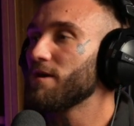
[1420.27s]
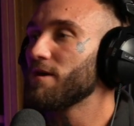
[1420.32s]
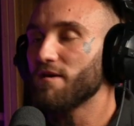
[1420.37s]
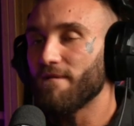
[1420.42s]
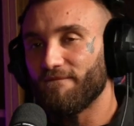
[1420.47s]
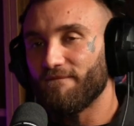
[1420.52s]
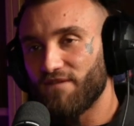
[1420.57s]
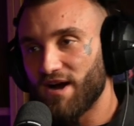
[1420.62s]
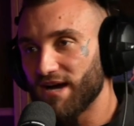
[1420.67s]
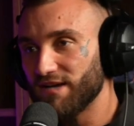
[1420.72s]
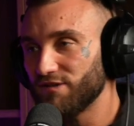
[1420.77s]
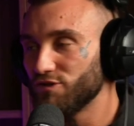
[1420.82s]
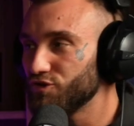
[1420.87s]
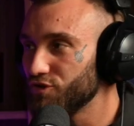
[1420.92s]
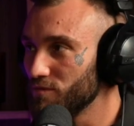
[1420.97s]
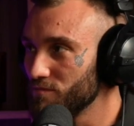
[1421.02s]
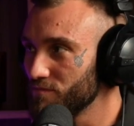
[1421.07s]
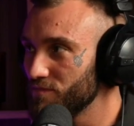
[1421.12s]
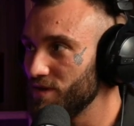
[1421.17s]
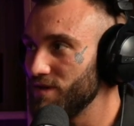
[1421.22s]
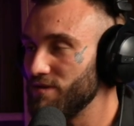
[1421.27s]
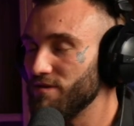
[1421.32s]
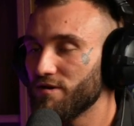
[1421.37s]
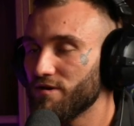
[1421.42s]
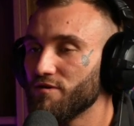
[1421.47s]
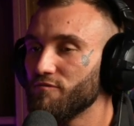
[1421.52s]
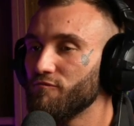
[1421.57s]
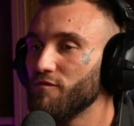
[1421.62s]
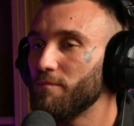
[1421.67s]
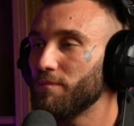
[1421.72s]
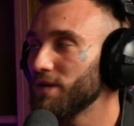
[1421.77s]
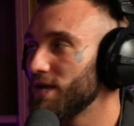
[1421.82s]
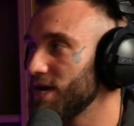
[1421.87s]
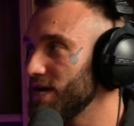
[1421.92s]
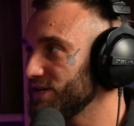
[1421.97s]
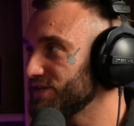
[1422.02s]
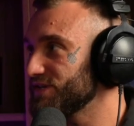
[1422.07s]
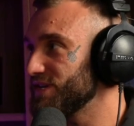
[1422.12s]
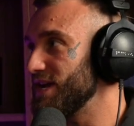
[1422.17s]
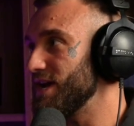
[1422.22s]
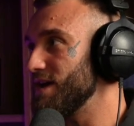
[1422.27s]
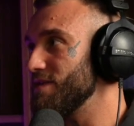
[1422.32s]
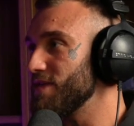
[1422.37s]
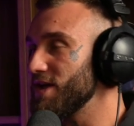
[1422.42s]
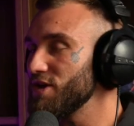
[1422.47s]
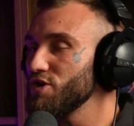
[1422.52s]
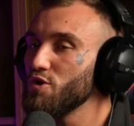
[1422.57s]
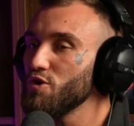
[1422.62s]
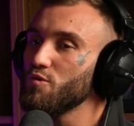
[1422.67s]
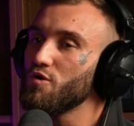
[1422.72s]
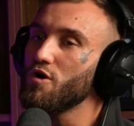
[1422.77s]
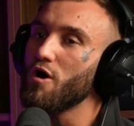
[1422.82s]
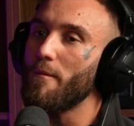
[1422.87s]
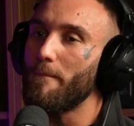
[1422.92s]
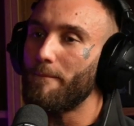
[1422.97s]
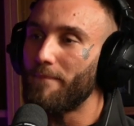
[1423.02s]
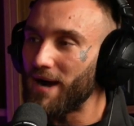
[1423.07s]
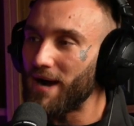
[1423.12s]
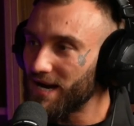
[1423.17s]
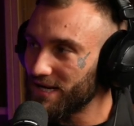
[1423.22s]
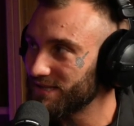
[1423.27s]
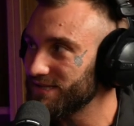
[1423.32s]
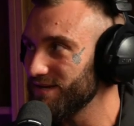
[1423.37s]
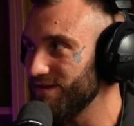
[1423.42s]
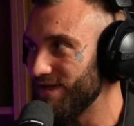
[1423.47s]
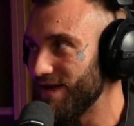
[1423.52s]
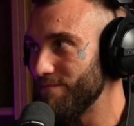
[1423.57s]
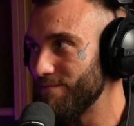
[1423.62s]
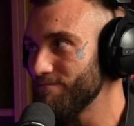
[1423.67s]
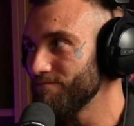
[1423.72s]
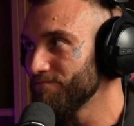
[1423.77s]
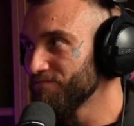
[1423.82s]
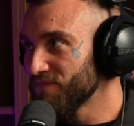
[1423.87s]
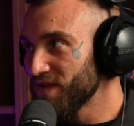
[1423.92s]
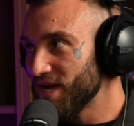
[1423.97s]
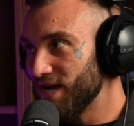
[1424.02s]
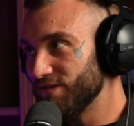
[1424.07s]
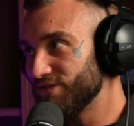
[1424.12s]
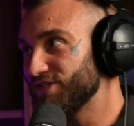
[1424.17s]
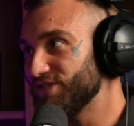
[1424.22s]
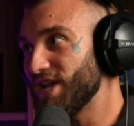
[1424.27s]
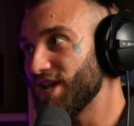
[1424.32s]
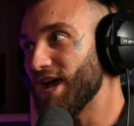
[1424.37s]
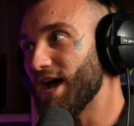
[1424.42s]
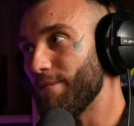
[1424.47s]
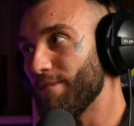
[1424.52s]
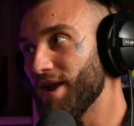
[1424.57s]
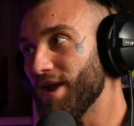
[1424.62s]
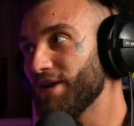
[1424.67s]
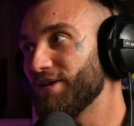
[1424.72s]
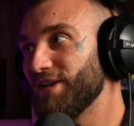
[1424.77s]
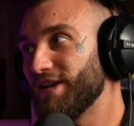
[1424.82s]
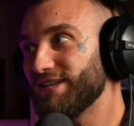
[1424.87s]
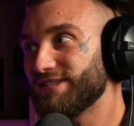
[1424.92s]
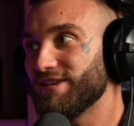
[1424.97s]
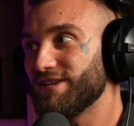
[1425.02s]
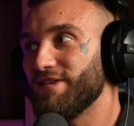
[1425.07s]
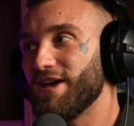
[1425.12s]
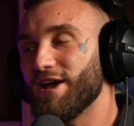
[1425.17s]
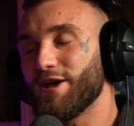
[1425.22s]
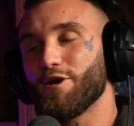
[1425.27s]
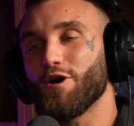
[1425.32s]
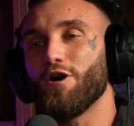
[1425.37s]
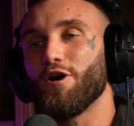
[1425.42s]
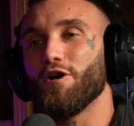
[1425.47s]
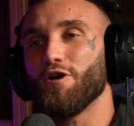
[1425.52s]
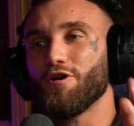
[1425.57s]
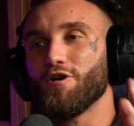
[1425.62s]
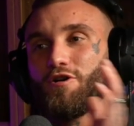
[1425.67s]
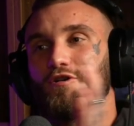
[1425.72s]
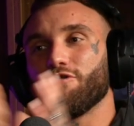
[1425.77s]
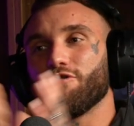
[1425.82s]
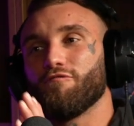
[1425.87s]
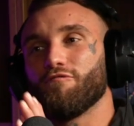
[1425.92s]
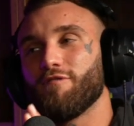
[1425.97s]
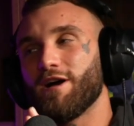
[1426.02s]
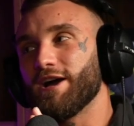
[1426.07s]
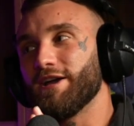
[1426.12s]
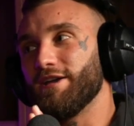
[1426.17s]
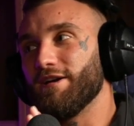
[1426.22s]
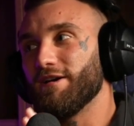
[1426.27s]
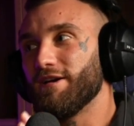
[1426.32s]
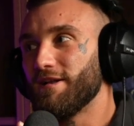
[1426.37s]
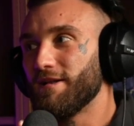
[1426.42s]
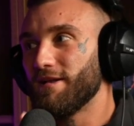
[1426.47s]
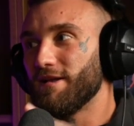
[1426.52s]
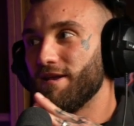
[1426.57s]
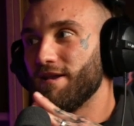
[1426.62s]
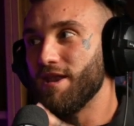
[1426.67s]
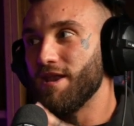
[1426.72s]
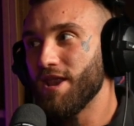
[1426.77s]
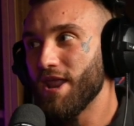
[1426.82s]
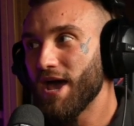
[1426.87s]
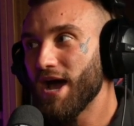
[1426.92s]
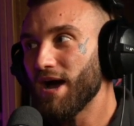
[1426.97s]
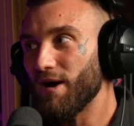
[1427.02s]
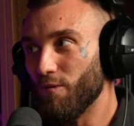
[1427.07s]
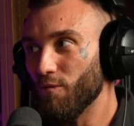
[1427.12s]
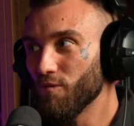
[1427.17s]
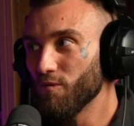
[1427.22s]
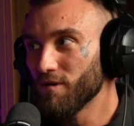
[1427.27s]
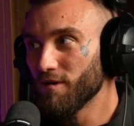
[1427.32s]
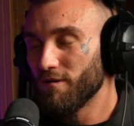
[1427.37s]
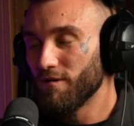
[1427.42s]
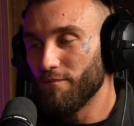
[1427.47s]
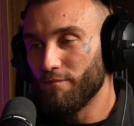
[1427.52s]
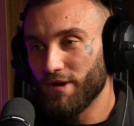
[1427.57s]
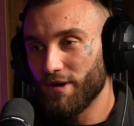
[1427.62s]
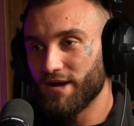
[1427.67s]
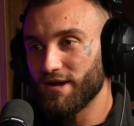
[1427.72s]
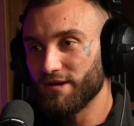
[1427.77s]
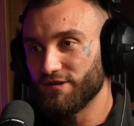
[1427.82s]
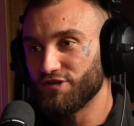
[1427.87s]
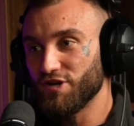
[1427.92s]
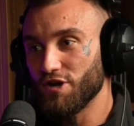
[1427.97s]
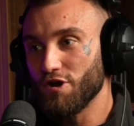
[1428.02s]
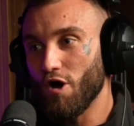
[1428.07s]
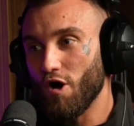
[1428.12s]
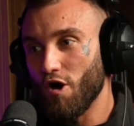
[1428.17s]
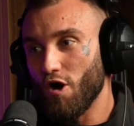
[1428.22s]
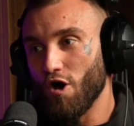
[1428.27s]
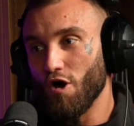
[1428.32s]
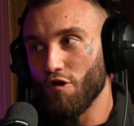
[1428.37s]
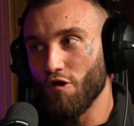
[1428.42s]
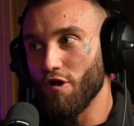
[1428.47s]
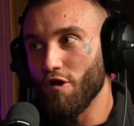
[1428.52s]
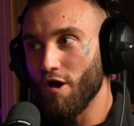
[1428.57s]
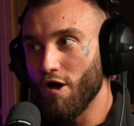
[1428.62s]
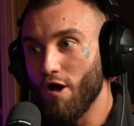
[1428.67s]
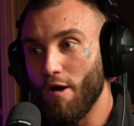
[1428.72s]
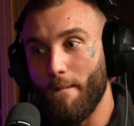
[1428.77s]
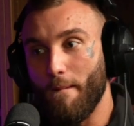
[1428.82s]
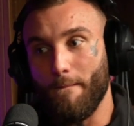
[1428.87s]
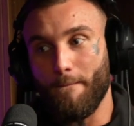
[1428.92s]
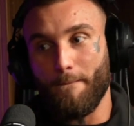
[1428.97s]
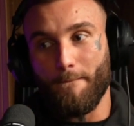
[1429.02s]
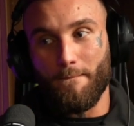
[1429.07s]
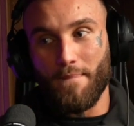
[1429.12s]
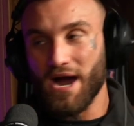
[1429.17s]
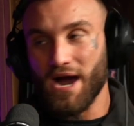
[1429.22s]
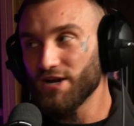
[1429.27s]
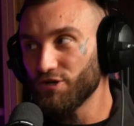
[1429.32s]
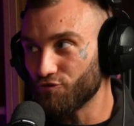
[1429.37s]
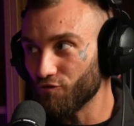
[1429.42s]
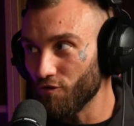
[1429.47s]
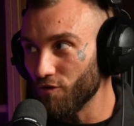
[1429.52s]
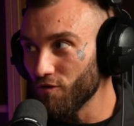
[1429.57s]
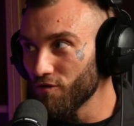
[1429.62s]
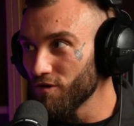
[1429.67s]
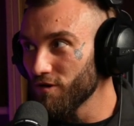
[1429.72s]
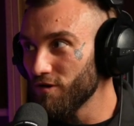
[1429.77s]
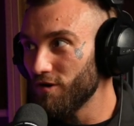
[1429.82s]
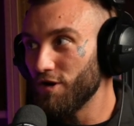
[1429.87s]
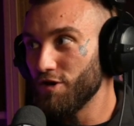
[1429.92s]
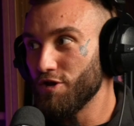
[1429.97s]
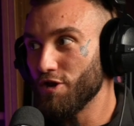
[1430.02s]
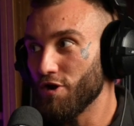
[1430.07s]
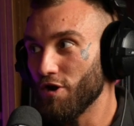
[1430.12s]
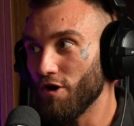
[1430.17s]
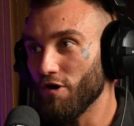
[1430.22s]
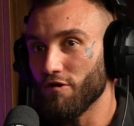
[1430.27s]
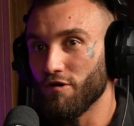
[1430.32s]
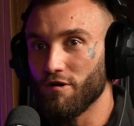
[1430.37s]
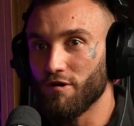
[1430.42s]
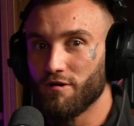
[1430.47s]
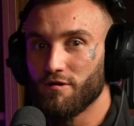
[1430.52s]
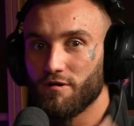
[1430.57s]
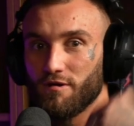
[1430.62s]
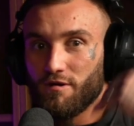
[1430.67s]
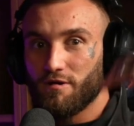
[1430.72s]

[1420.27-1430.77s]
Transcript: They're going to find something. They're going to replace it, and then you go back to them and say, "I'm an addict," and they go, "Right now, because you're not on my drug and you're on